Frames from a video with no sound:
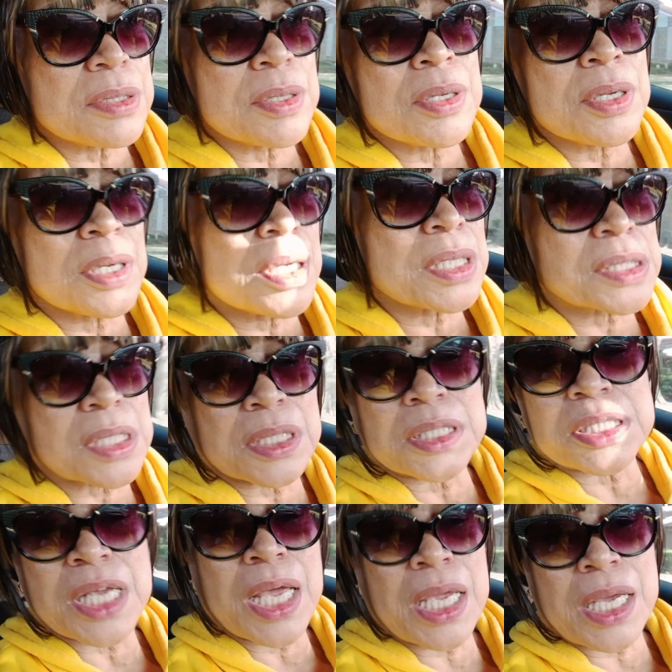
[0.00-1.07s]
It's gonna
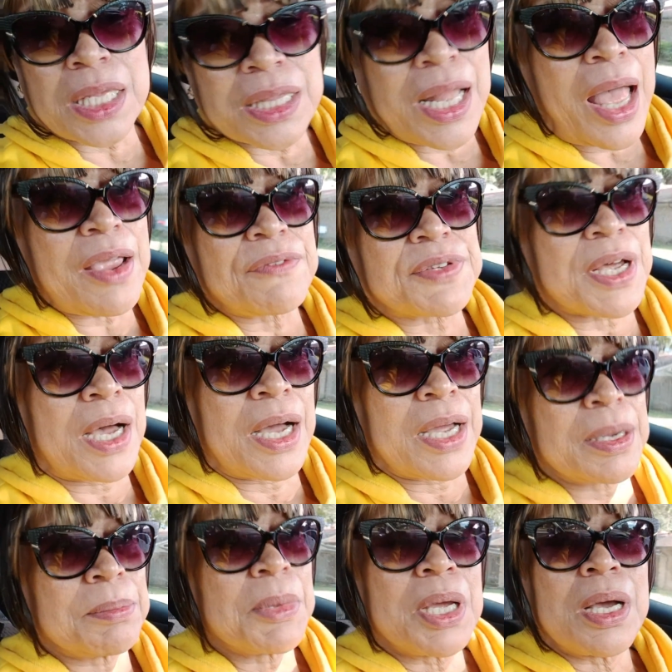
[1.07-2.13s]
take a lifetime,